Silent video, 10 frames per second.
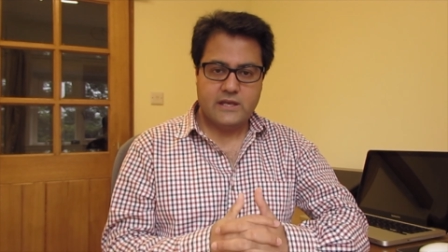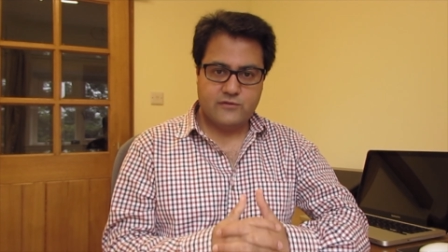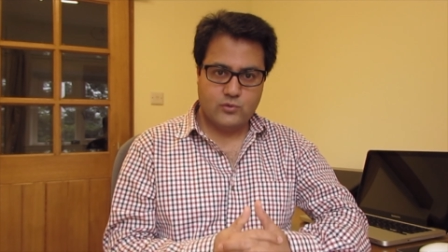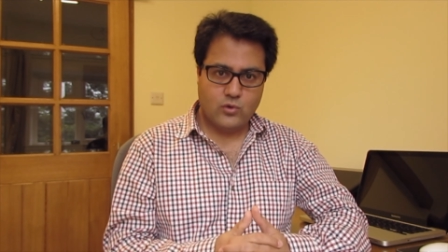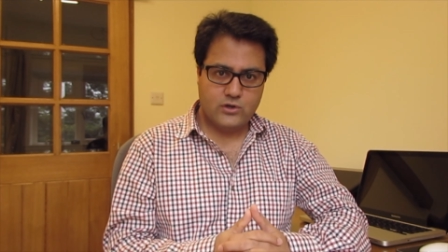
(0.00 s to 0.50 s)

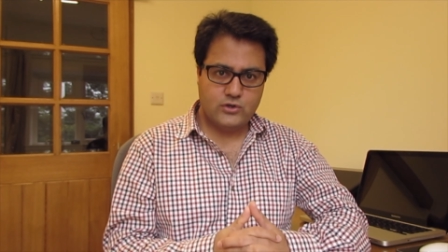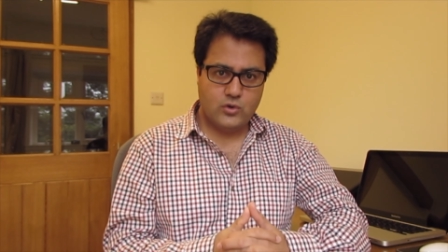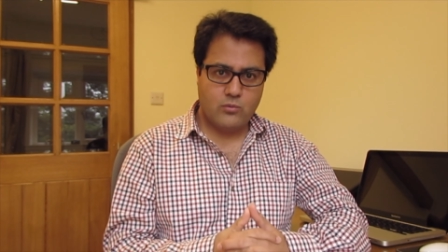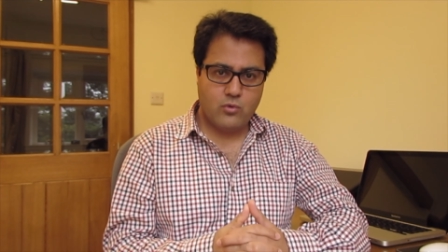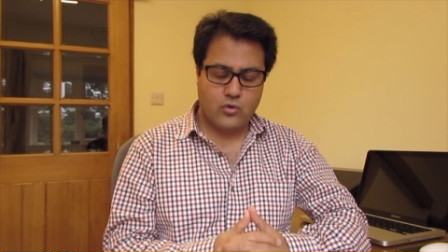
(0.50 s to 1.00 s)
If you want to
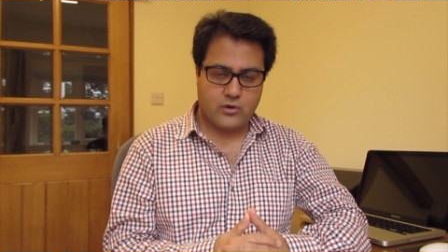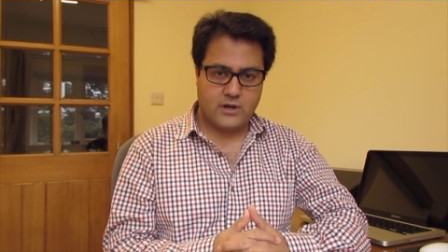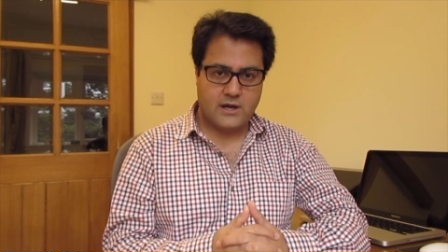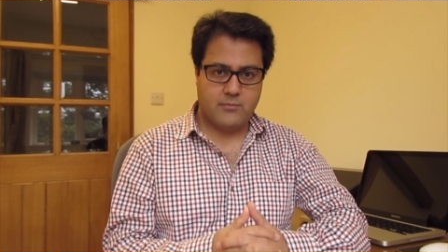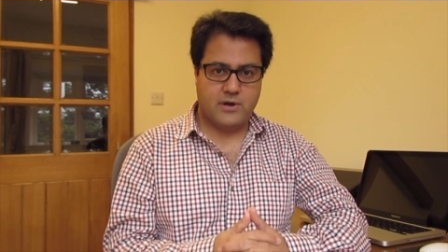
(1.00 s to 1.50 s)
know
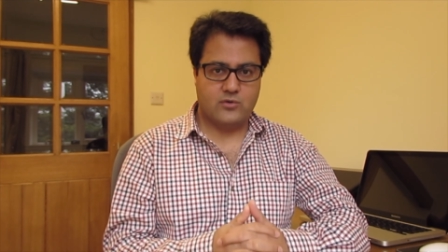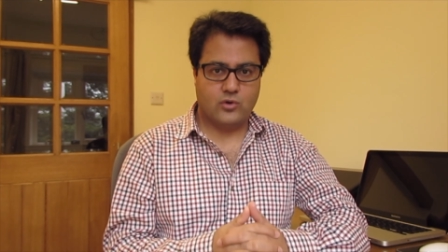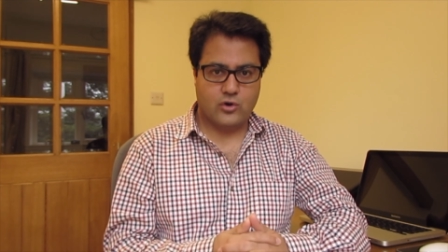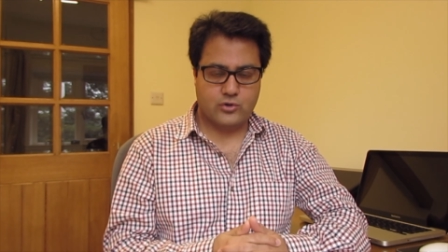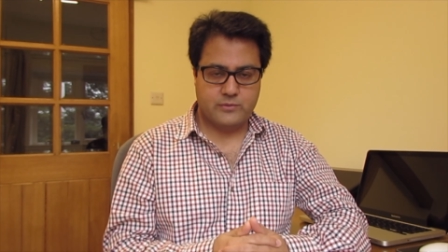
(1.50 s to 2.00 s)
more
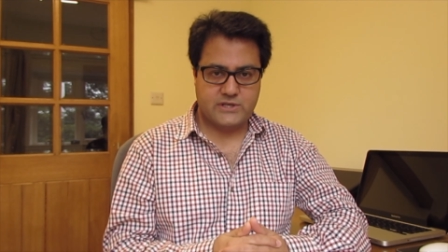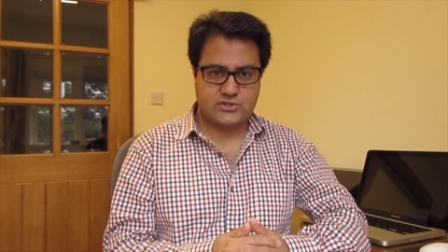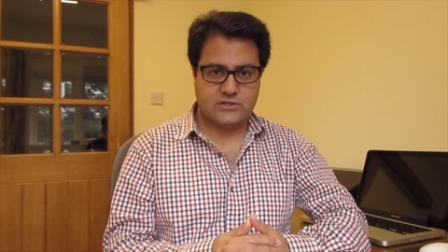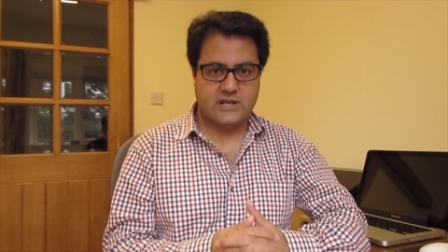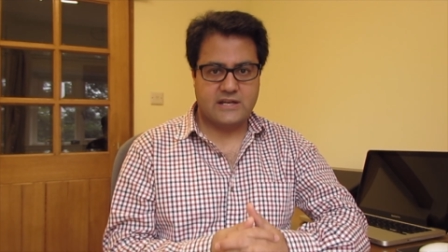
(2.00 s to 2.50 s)
about
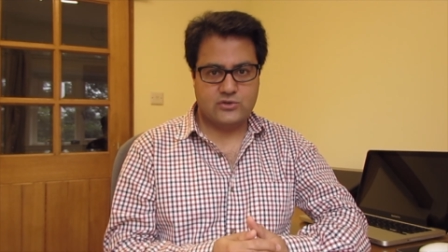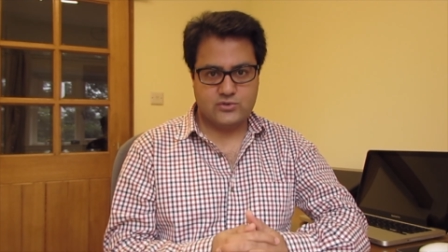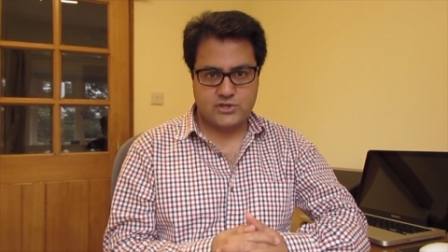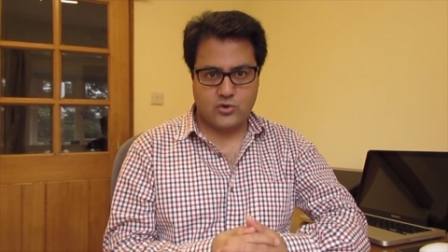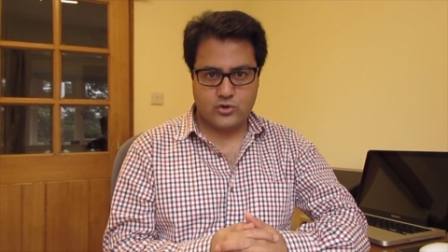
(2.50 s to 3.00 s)
automation and
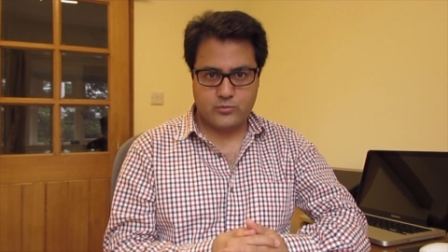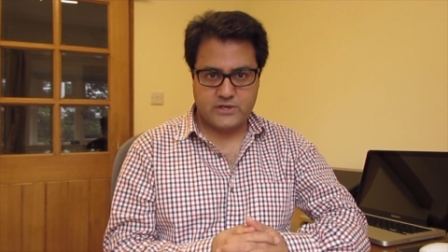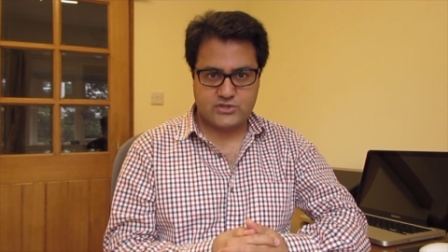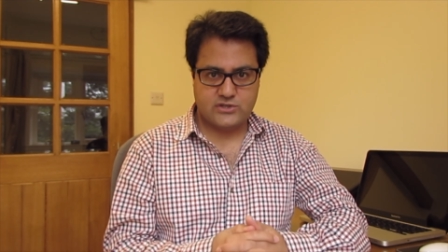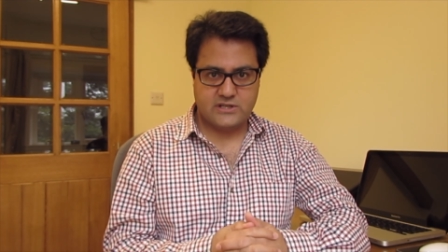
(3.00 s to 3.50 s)
using
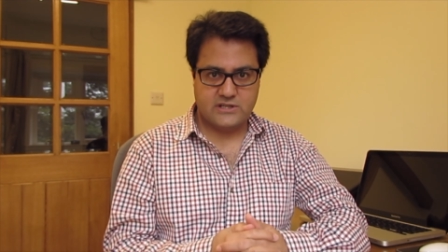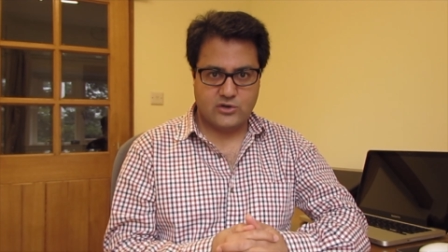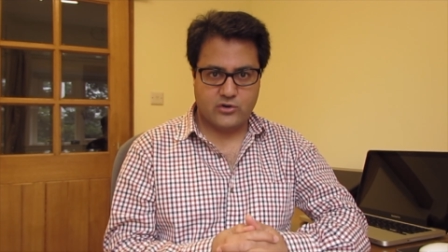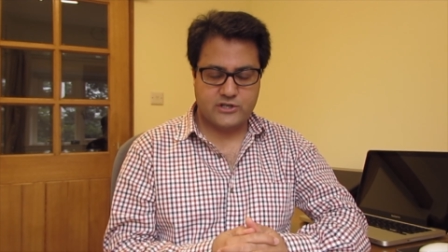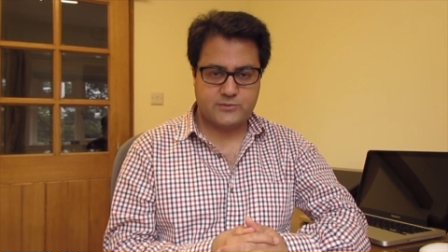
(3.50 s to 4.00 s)
automation in the
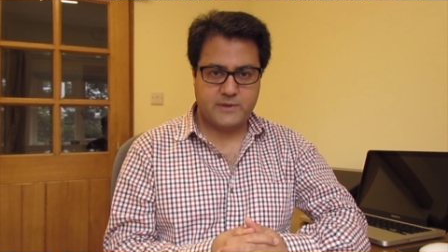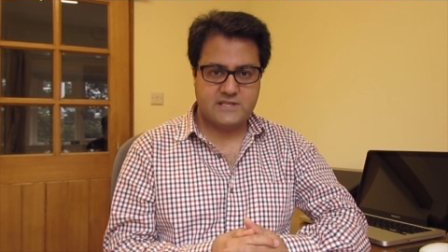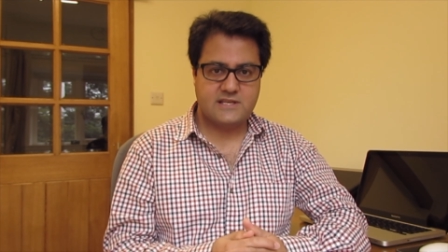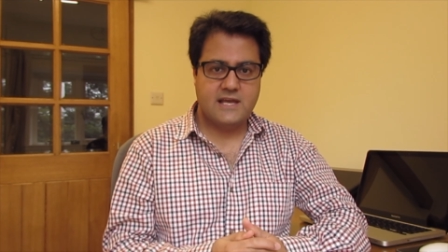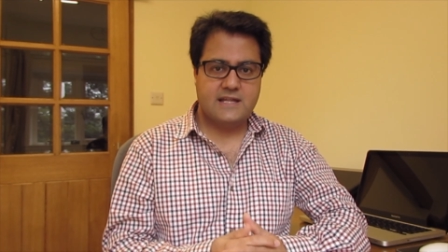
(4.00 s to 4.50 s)
audit
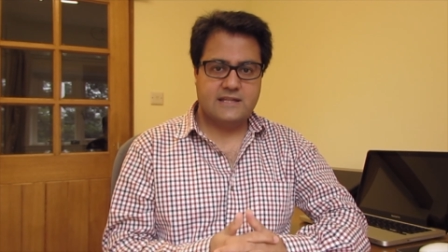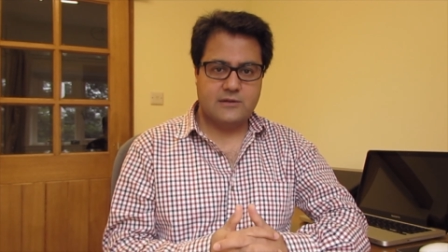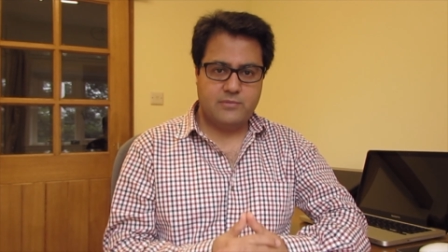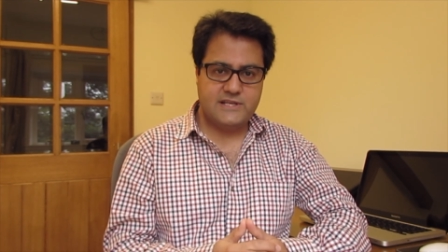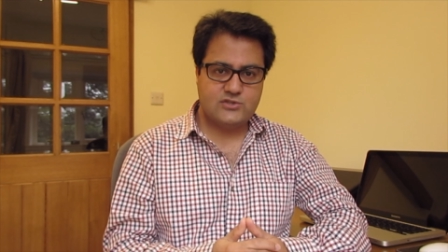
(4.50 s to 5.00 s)
space,
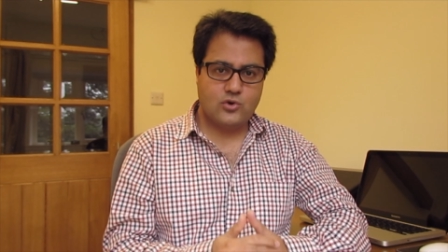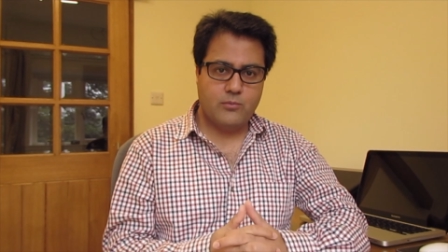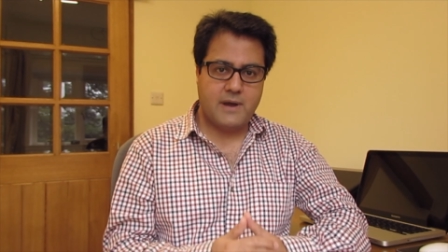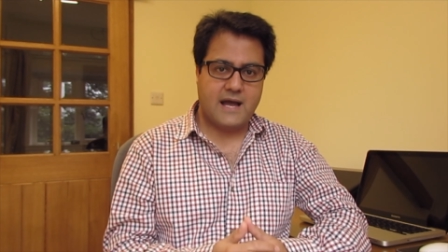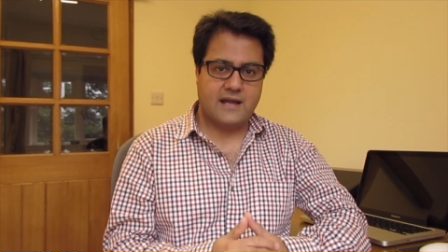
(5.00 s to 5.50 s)
then please go
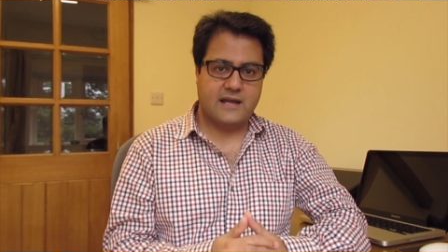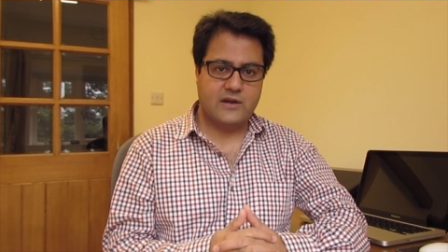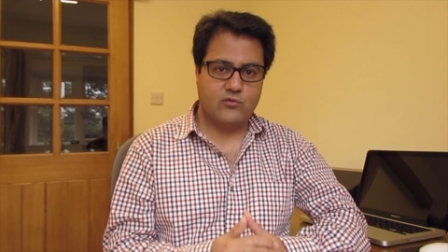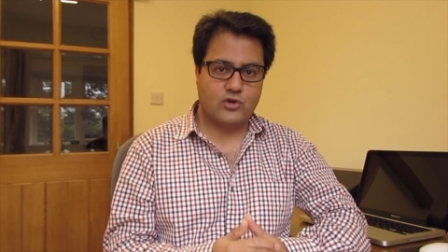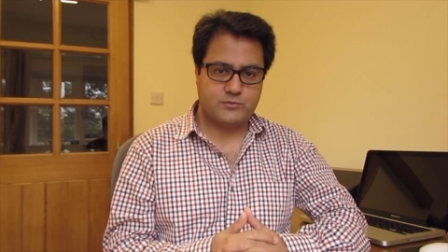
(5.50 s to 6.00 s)
back
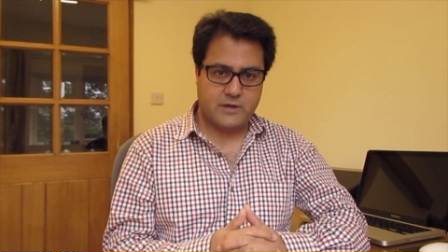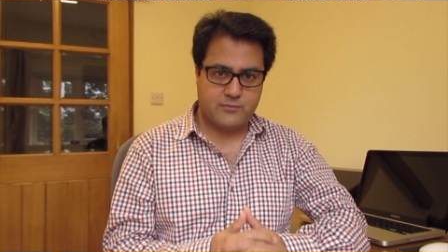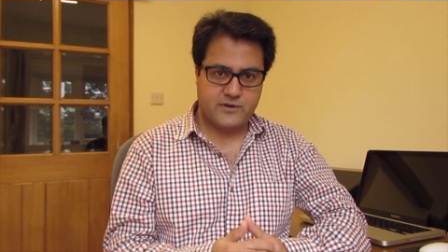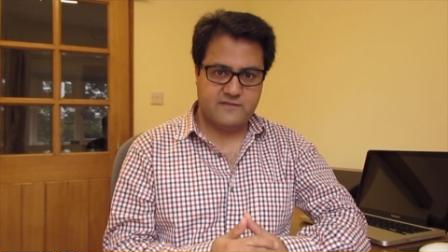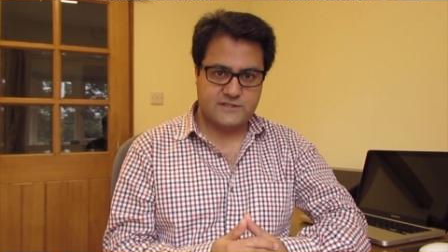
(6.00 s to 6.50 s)
and watch my
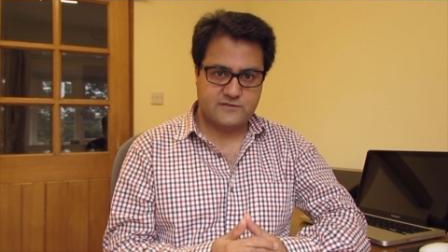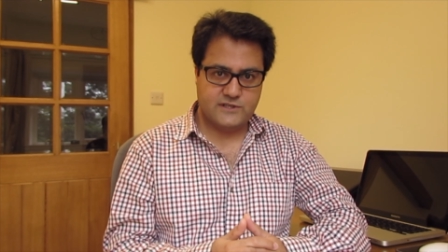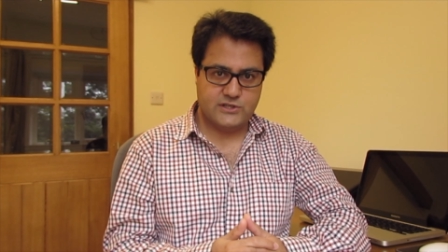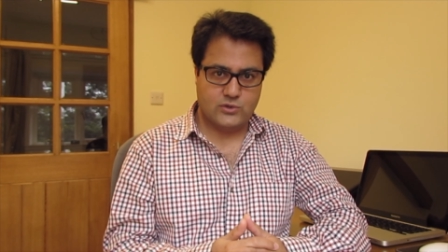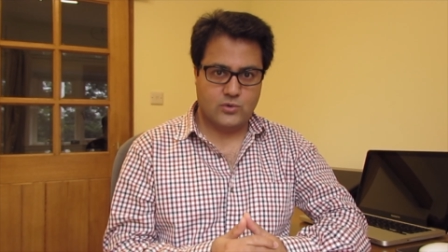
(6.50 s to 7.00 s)
previous
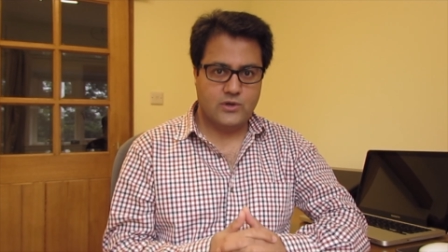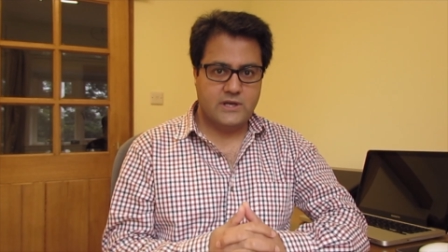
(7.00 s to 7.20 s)
video.